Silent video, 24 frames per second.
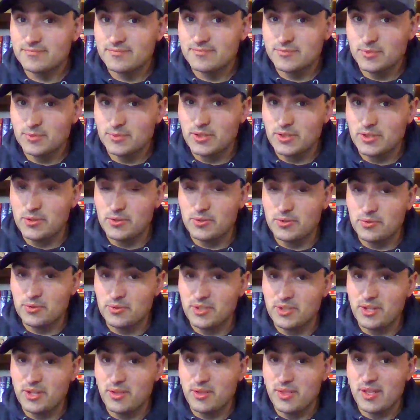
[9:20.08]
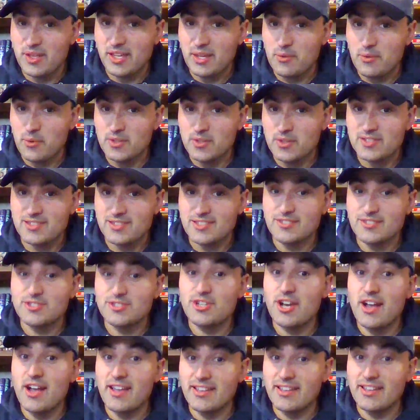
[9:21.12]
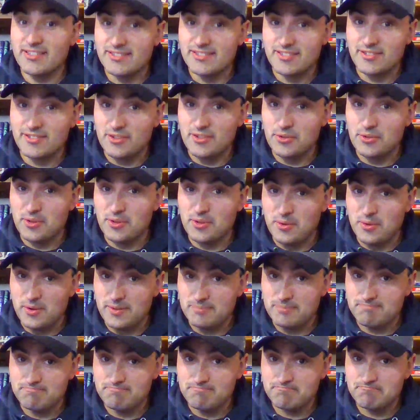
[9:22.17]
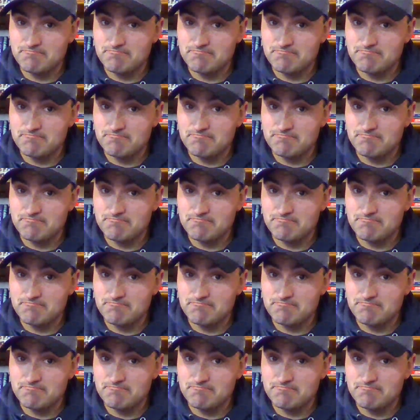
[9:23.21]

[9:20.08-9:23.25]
What do you think he wants the giant to do to him?